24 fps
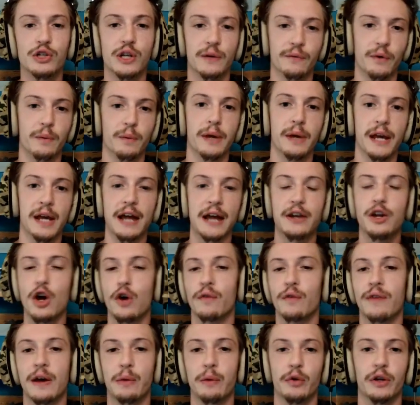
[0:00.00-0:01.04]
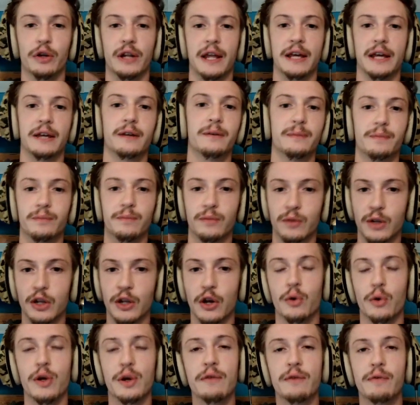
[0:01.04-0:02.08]
for me. I know there were
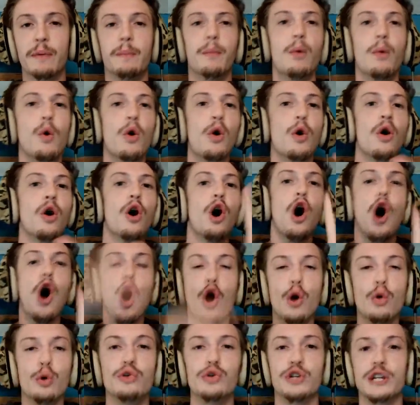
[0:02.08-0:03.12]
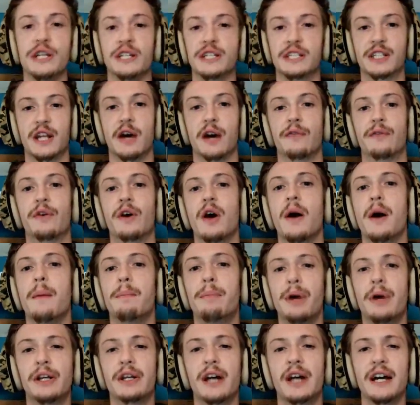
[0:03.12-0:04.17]
even more OG stuff.
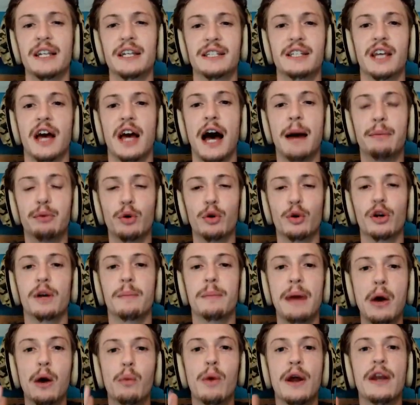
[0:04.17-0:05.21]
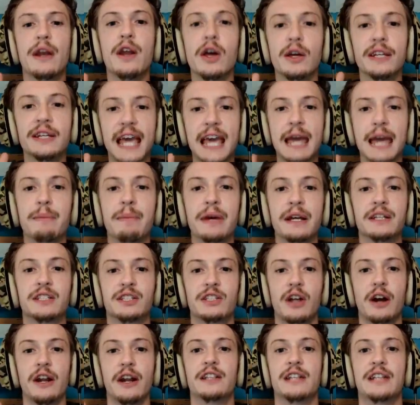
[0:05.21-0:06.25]
But guys, I'm talking about when gaming
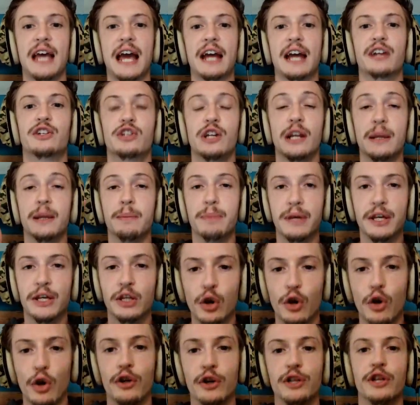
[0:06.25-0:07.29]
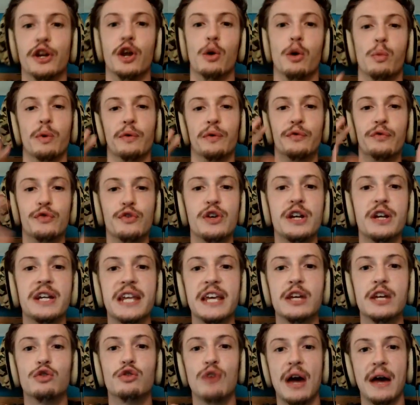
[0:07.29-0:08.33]
started to actually be good, with 3D
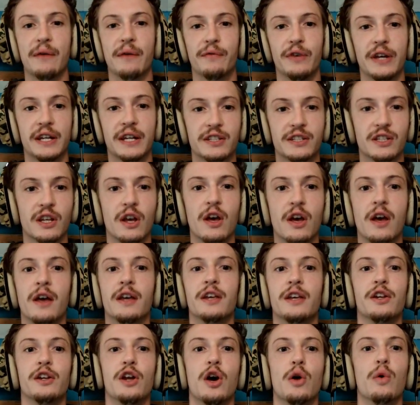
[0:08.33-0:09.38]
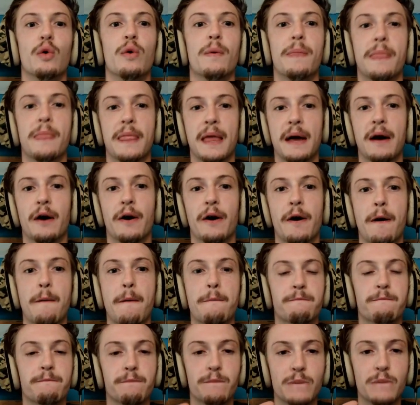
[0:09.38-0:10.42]
graphics,
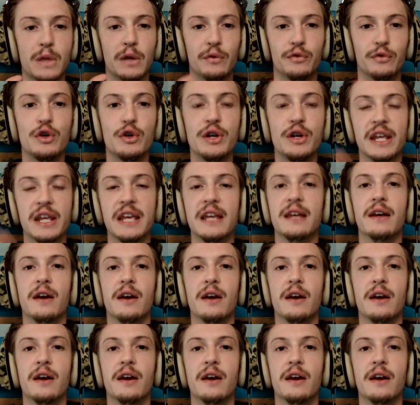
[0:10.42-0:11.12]
3D,